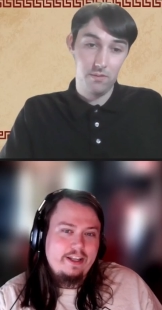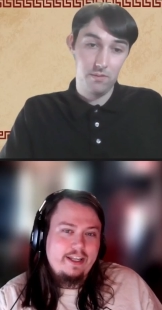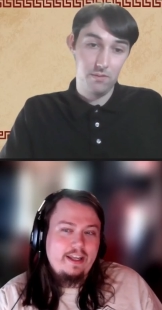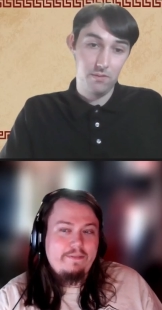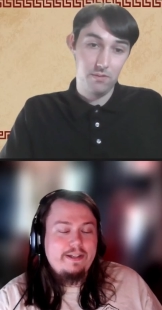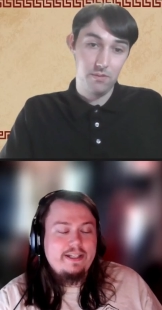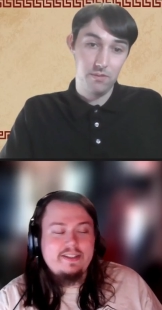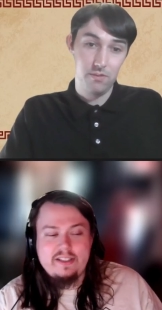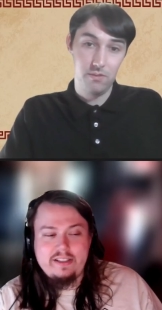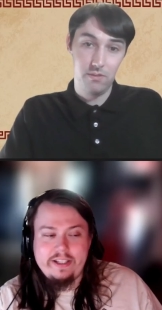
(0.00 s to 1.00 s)
Speaker 1: if it
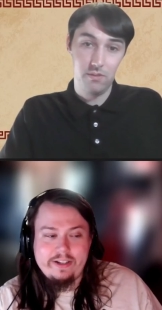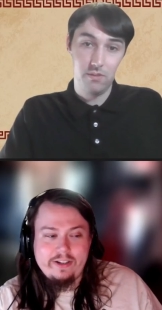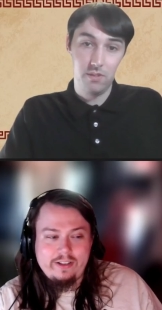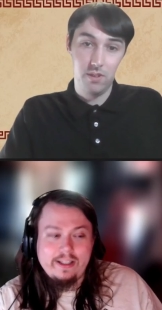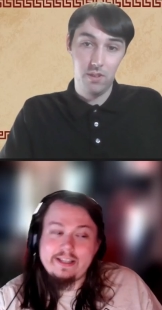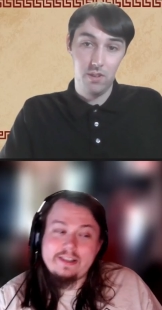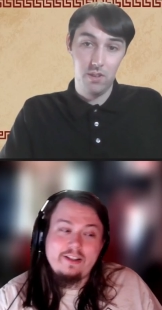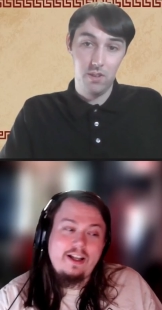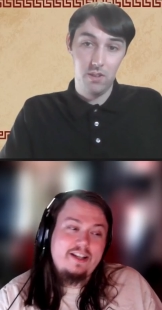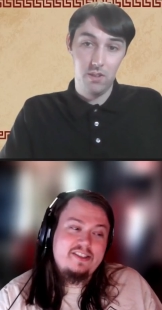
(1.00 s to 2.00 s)
is illegal, let the
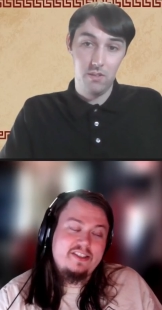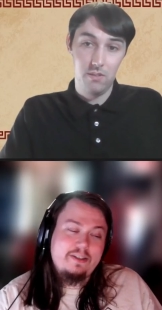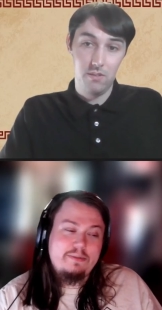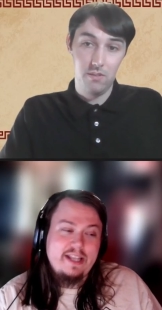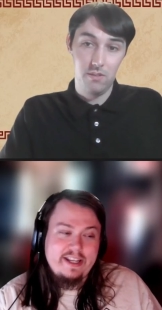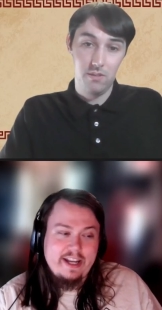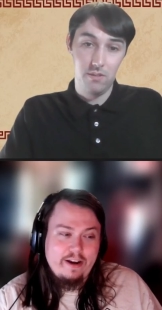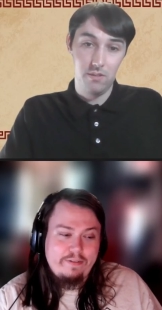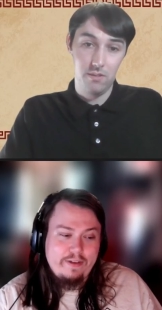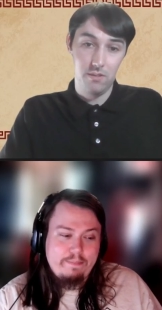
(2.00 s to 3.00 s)
law system take
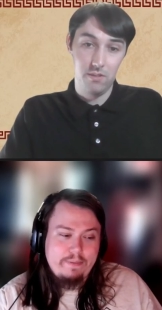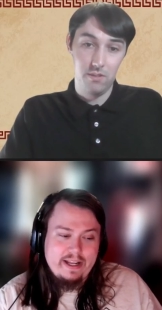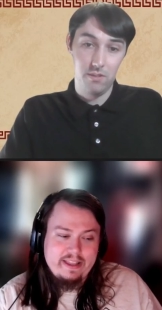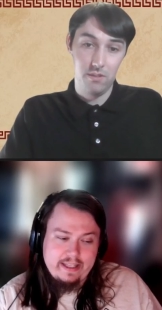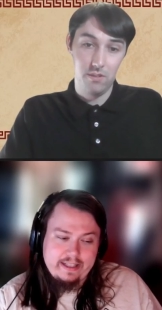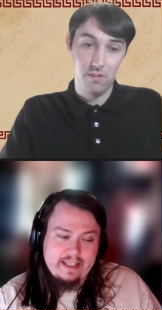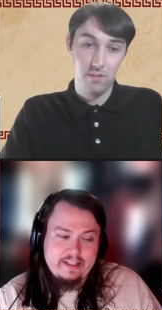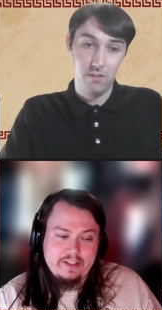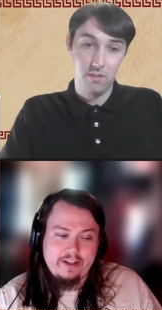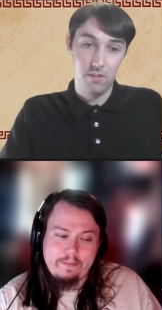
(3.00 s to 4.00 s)
care of it. But I think
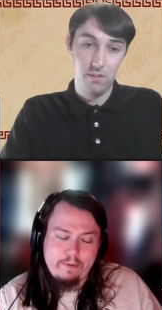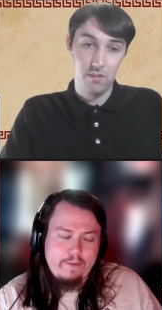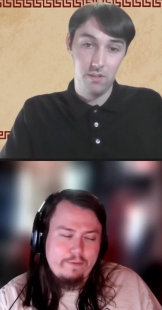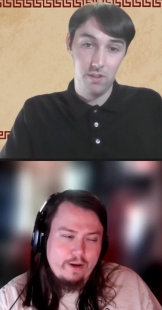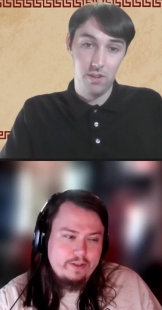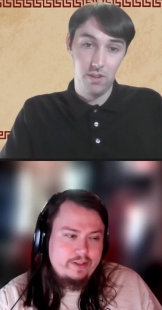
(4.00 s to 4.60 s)
that's a good point for us to